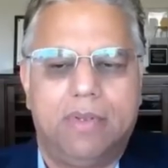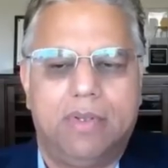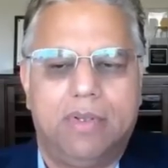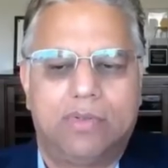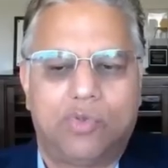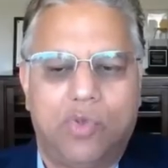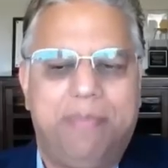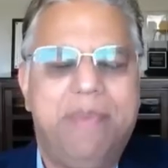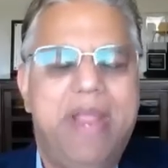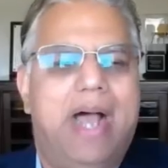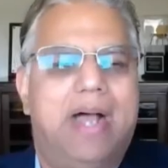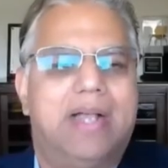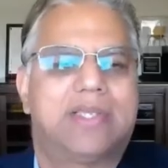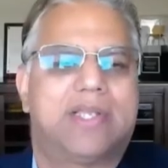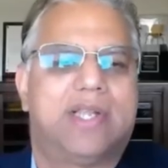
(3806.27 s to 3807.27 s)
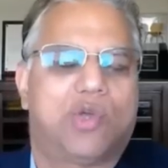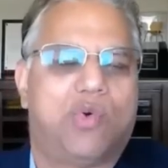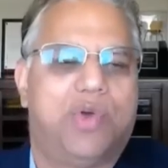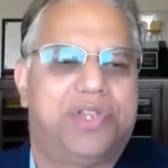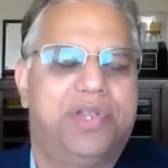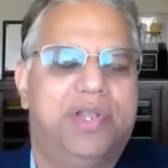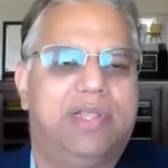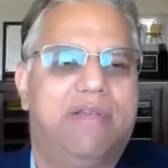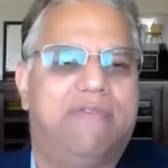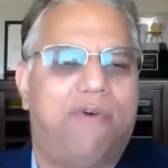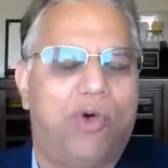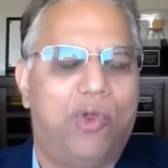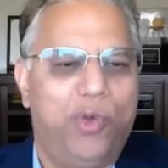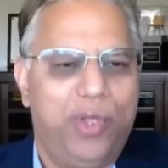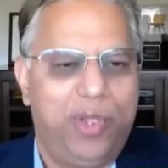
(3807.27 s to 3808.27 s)
so let me answer the question in the
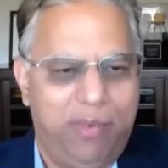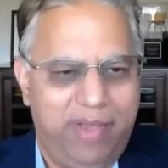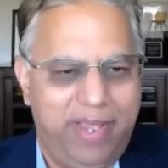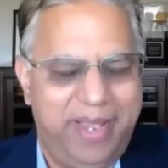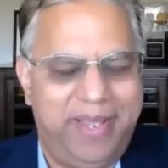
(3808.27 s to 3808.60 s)
following way